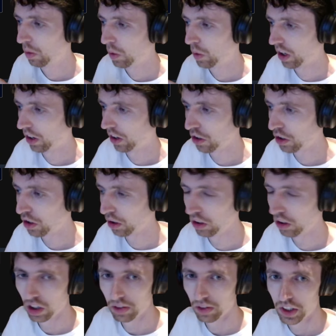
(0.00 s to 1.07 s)
where you
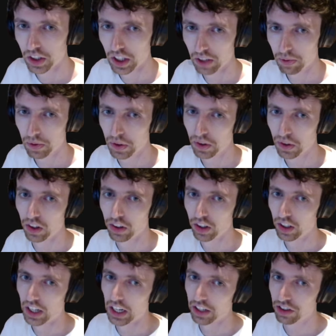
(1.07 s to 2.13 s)
couldn't double dip on the
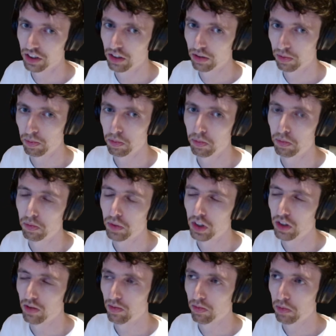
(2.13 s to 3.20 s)
last
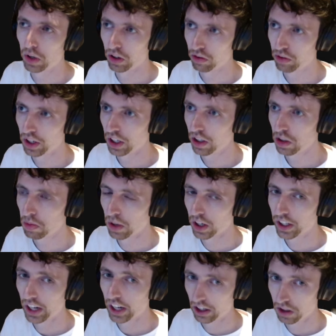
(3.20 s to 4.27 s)
part of Radiant
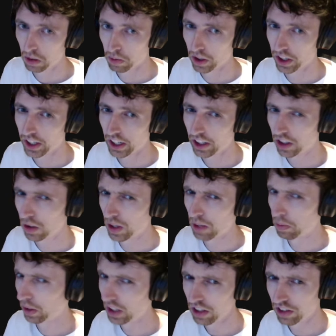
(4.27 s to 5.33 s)
Spark and Harmonic Echo, I
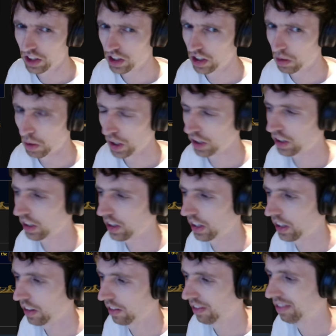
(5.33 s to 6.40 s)
believe it still works like
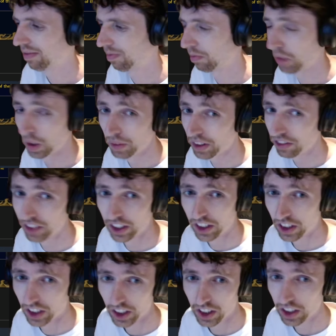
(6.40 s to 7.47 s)
that. Probably very
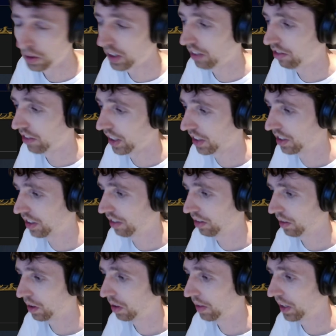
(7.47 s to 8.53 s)
unlikely it would get fixed, if
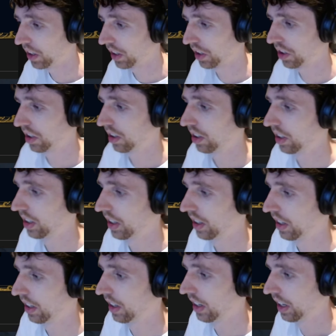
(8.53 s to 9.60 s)
I'm going to be honest.
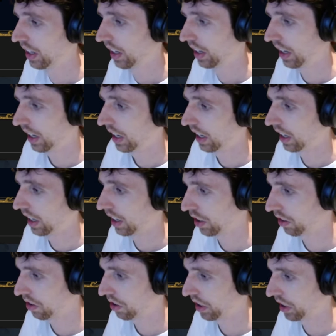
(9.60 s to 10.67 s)

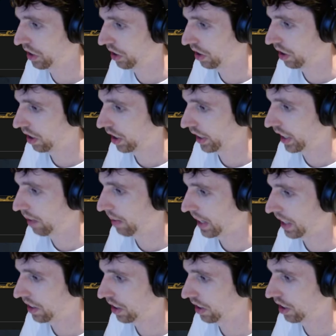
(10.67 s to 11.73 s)
Concentration. Arcane
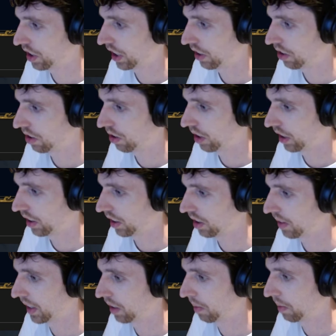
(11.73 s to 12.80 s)
Blast has a chance to grant
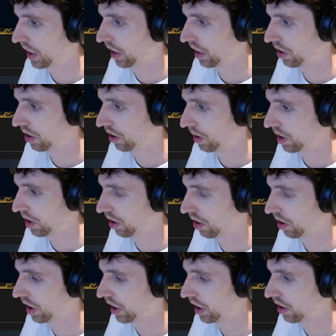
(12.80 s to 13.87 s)
expanded potential, which causes
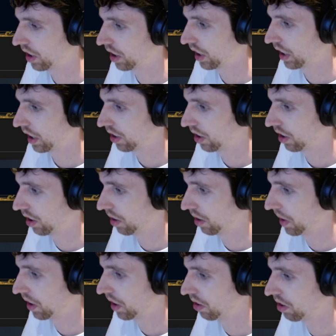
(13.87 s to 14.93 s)
your next clear casting to not
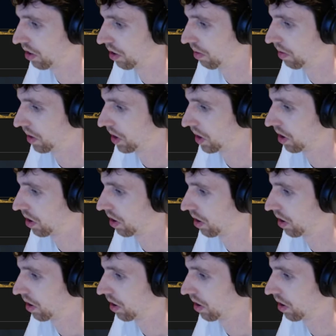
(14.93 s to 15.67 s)
be consumed.